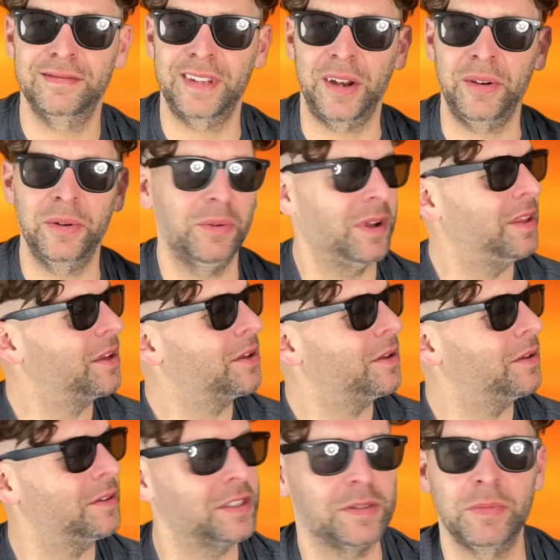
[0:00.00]
I don't know why they
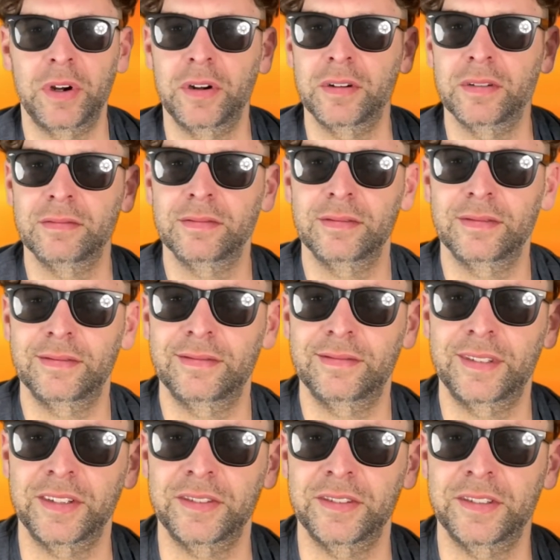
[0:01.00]
call it smart. It
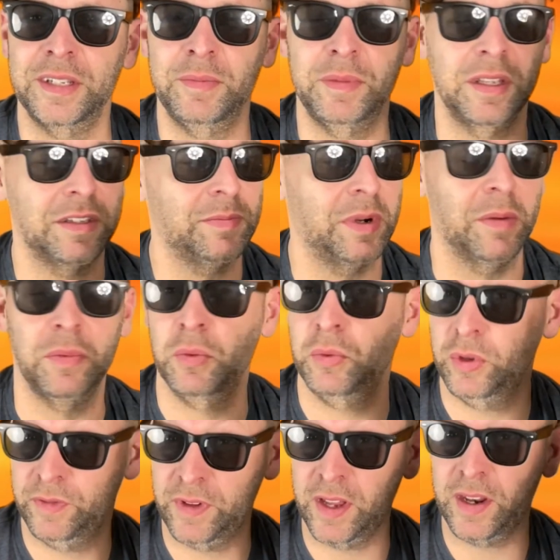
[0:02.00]
doesn't seem that smart, but
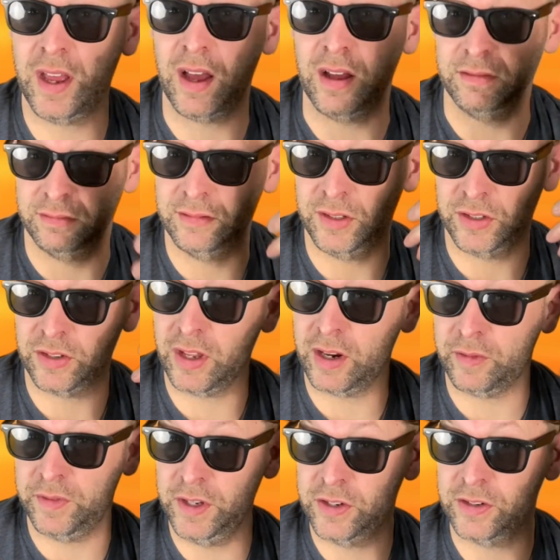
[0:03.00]
we'll find out. There's a lot
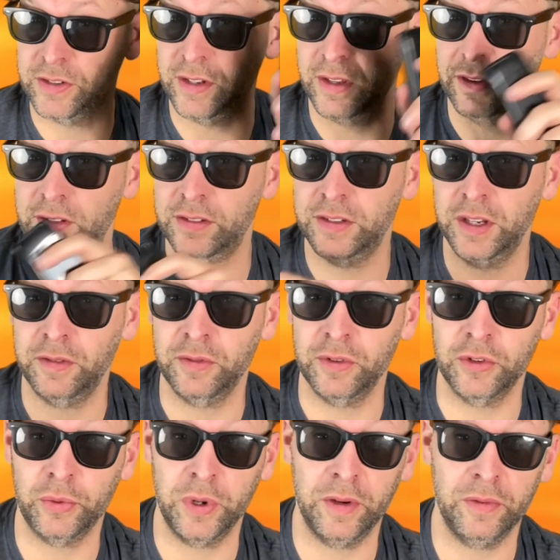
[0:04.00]
of features on this thing for
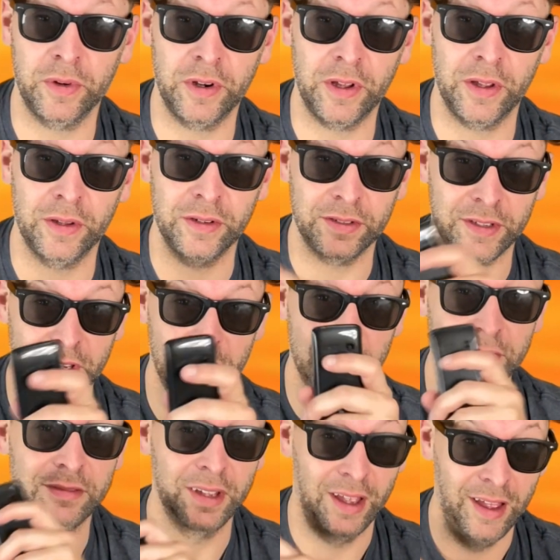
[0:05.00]
$24 that
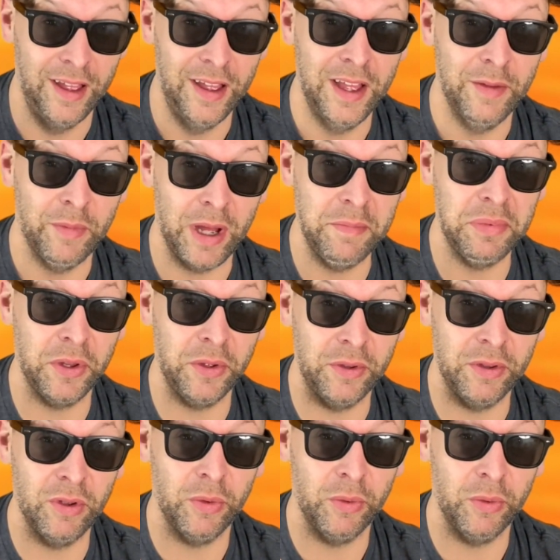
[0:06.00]
might blow you